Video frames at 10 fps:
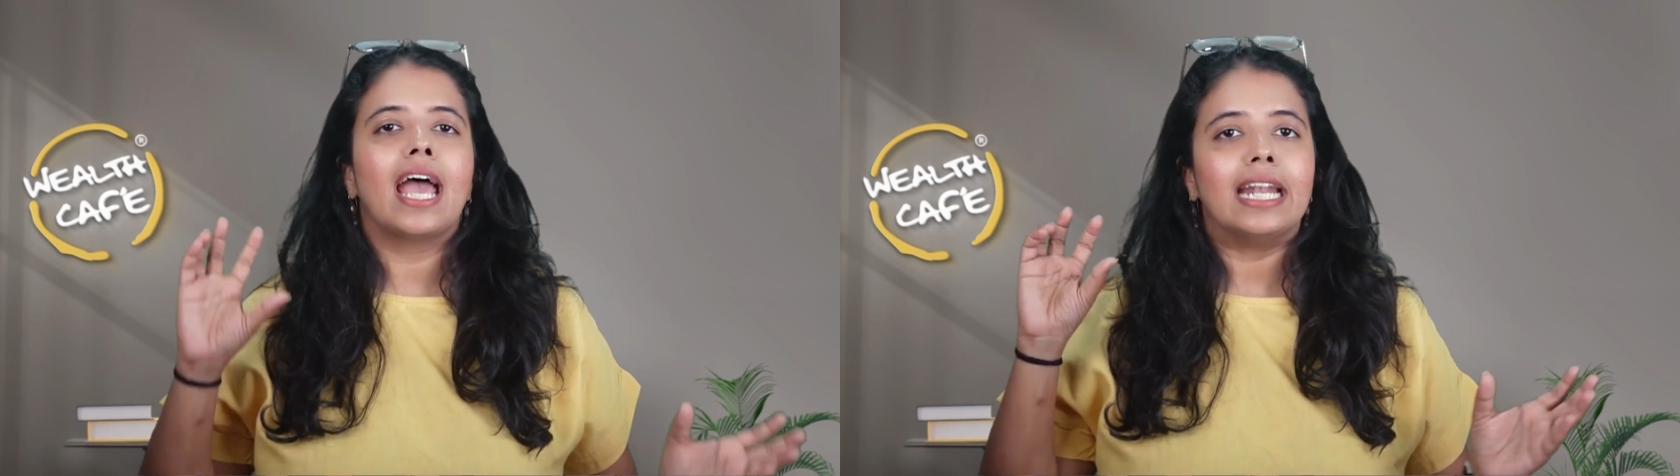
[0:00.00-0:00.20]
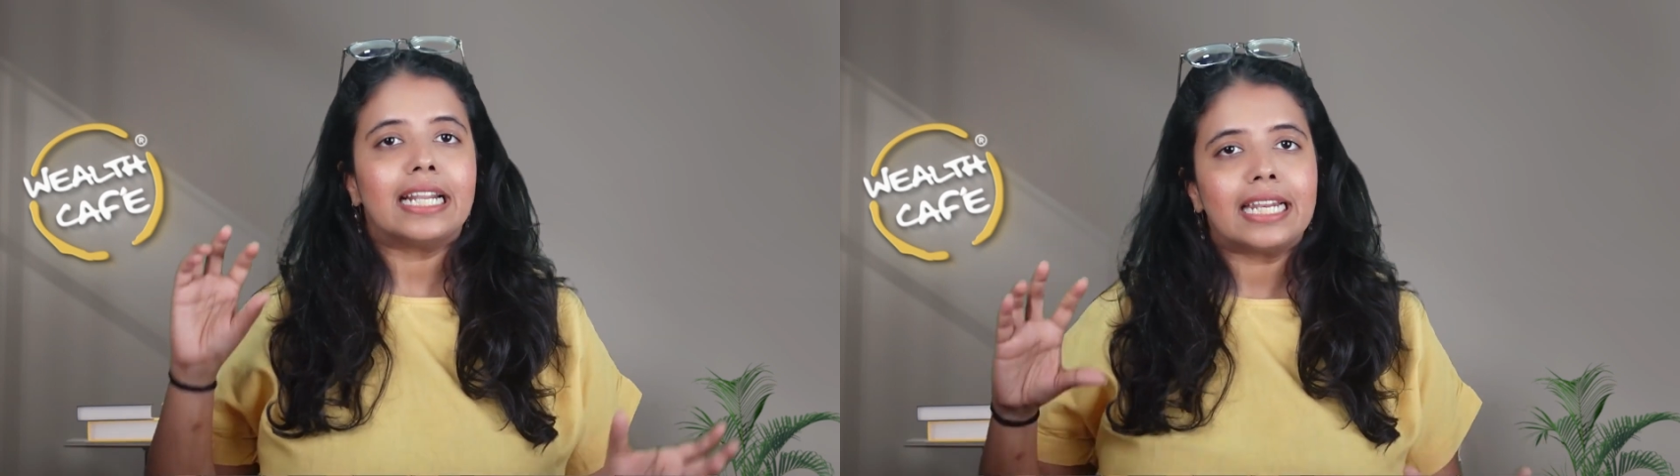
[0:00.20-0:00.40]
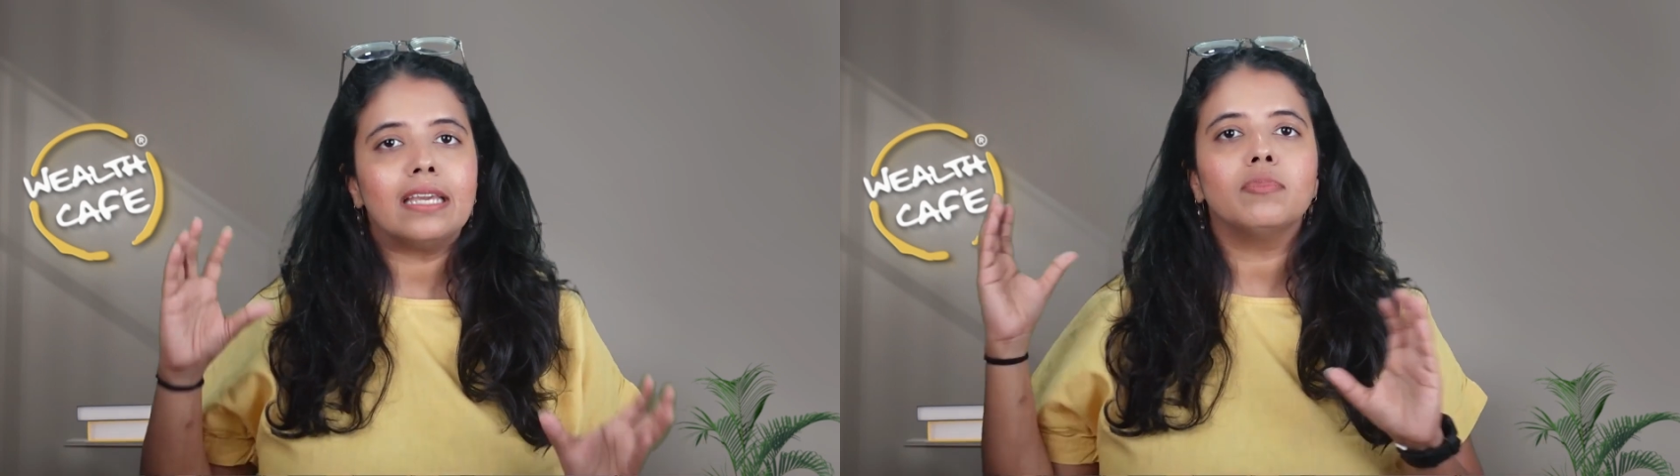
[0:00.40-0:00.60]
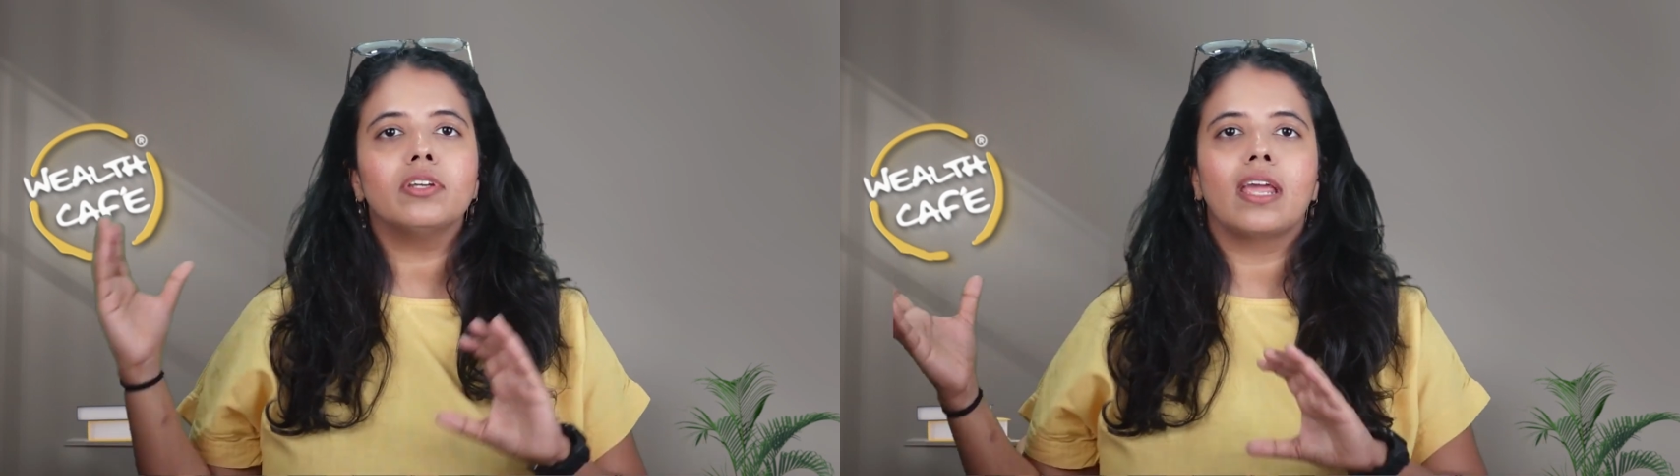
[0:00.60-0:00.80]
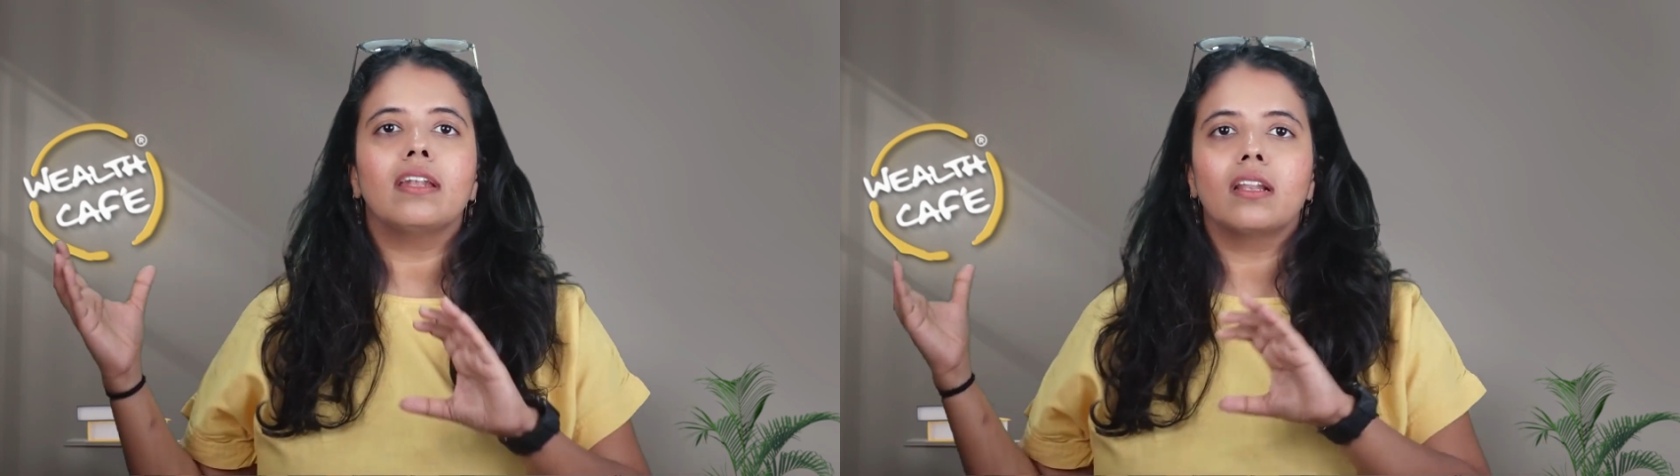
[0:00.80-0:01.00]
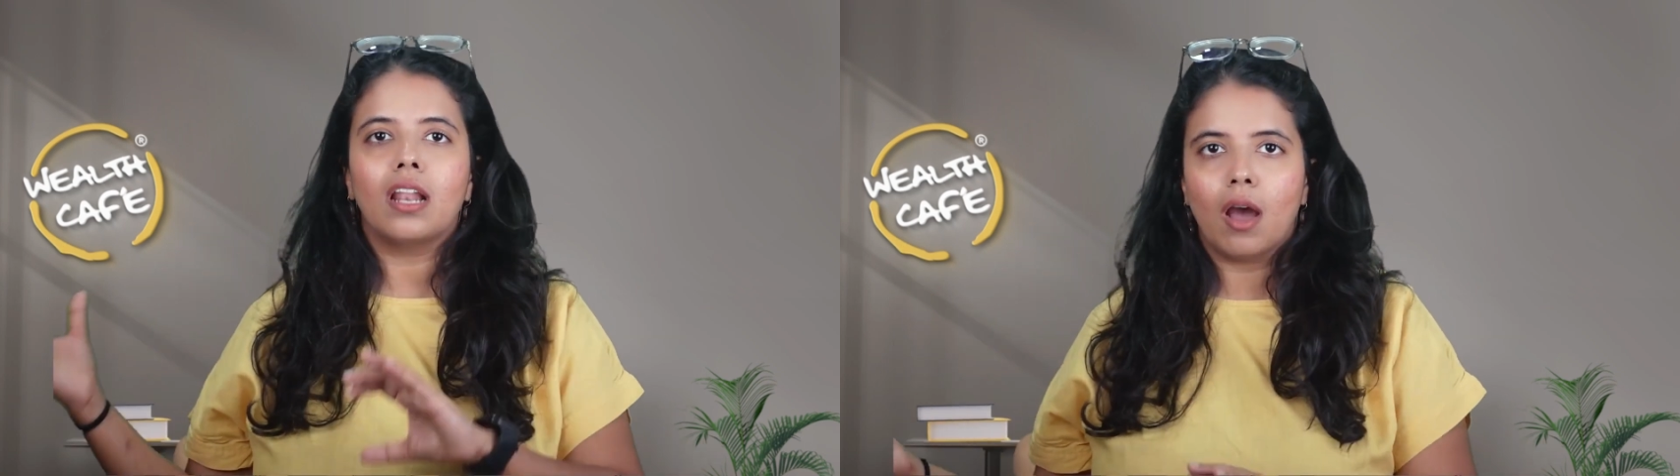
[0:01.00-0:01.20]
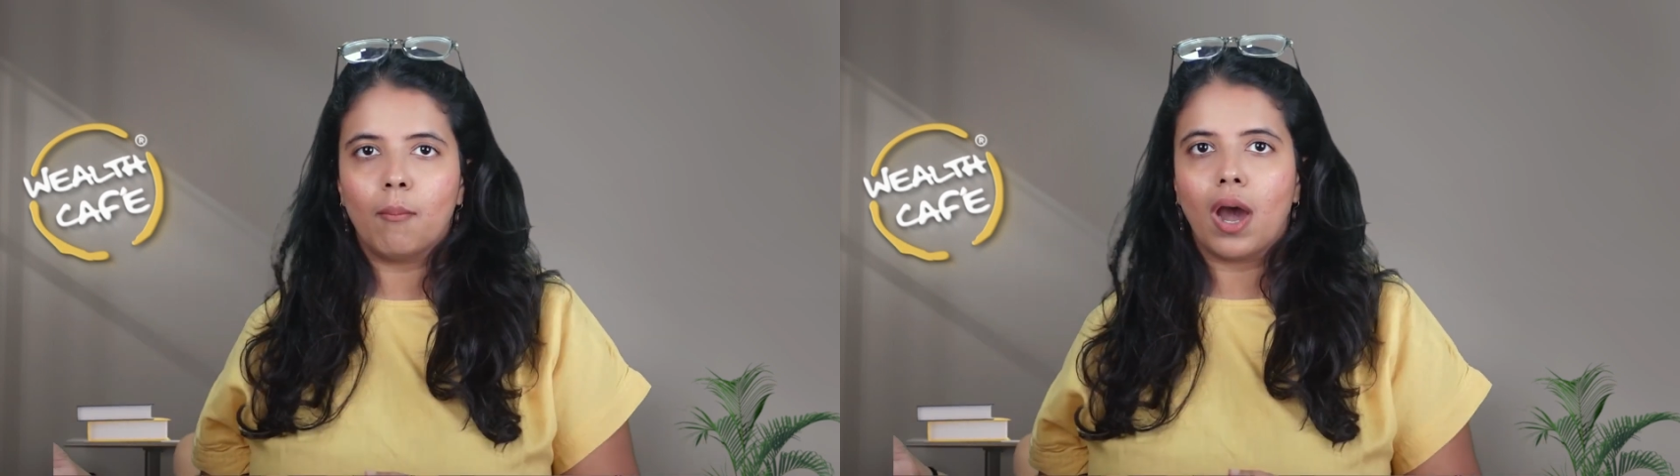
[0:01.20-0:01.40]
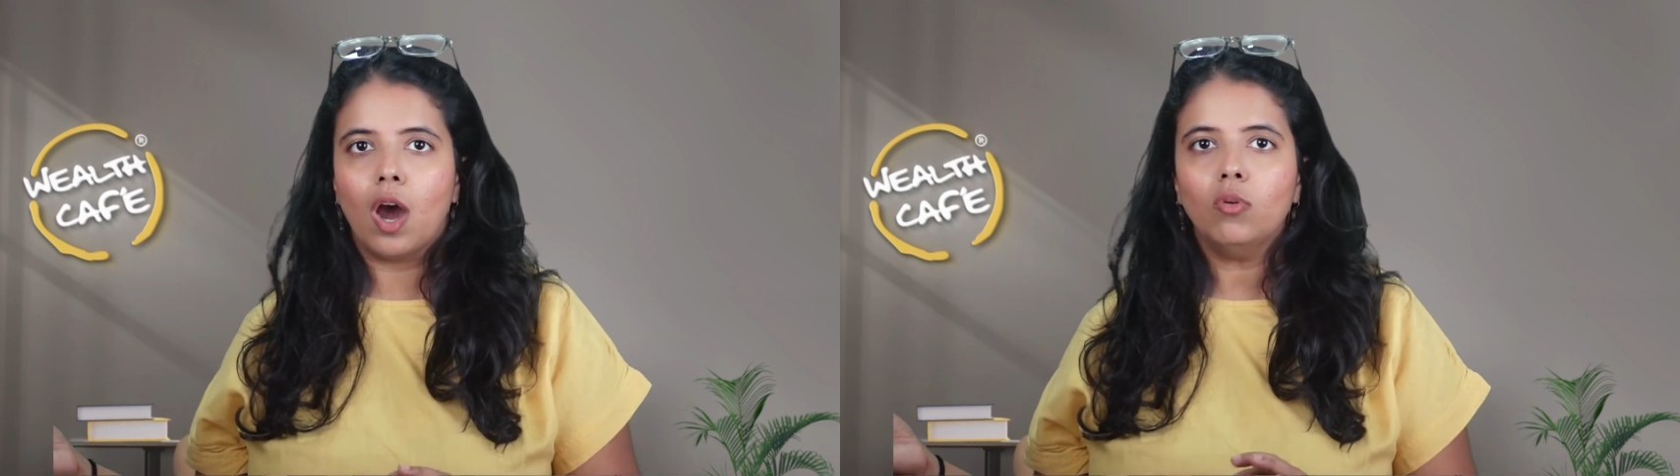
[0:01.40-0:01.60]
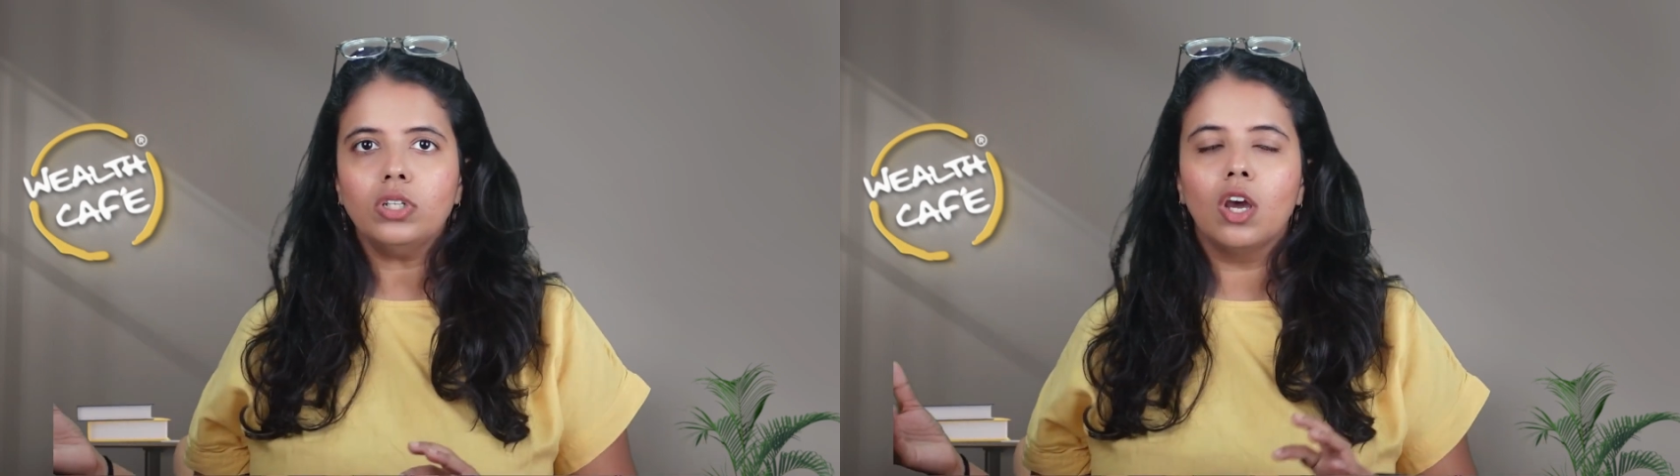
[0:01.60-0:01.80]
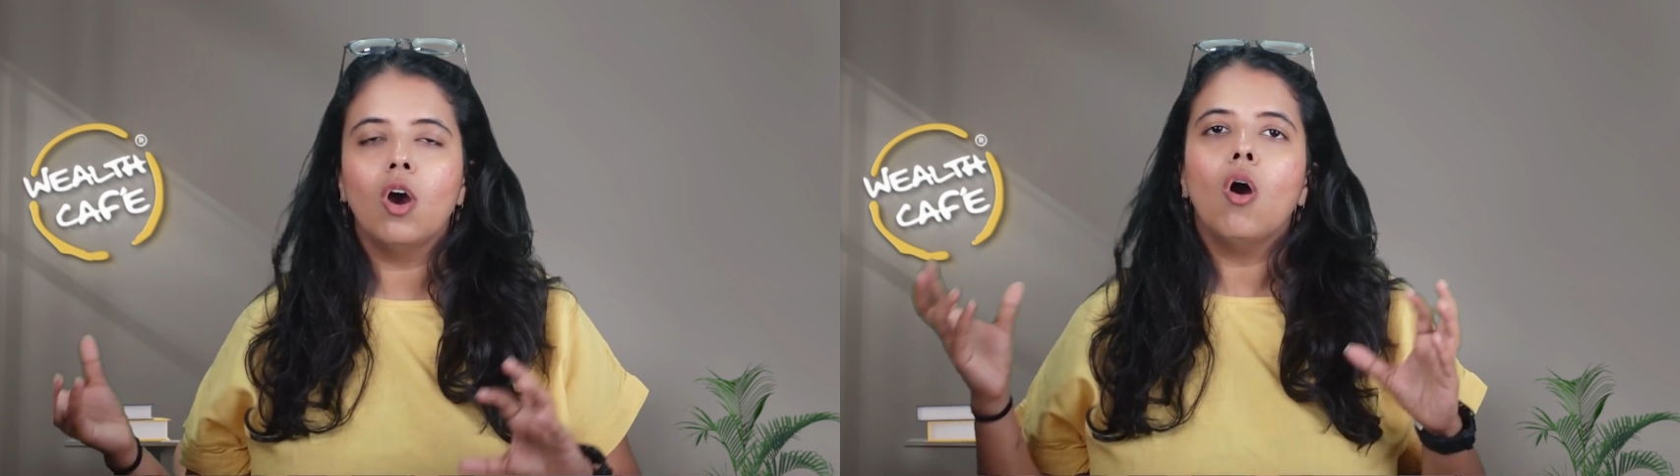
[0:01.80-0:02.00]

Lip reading: and claim the rental amount